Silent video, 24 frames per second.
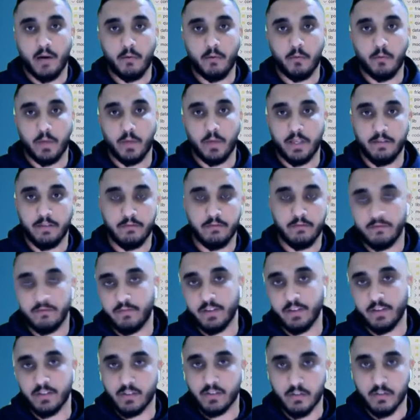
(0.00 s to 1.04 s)
we've
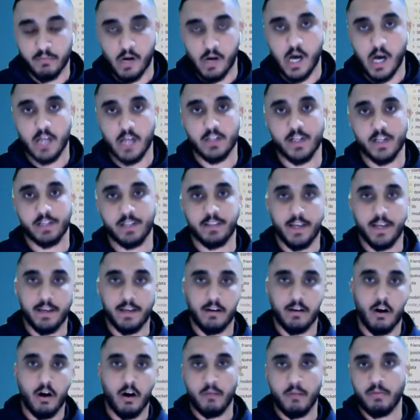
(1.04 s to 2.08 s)
finished the project
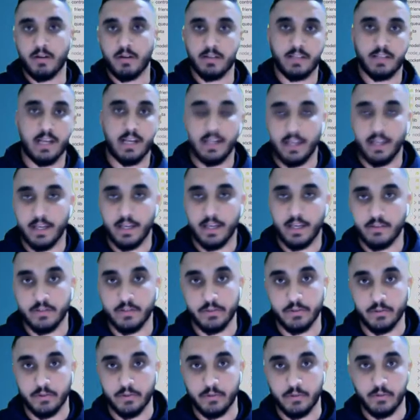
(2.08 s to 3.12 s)
and are presenting it
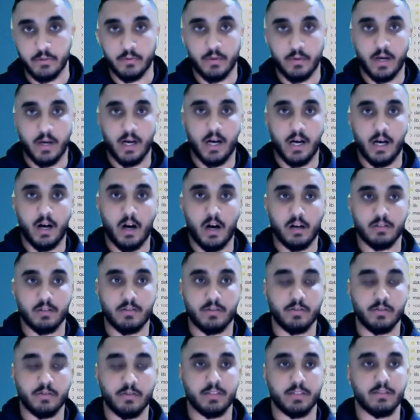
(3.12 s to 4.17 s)
to our
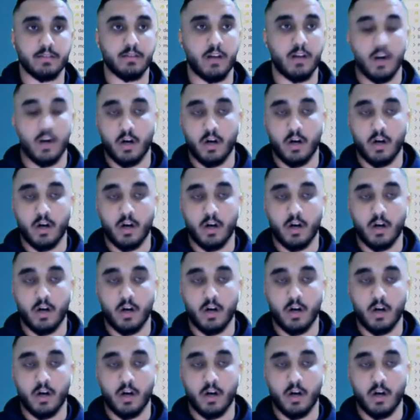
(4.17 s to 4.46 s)
students,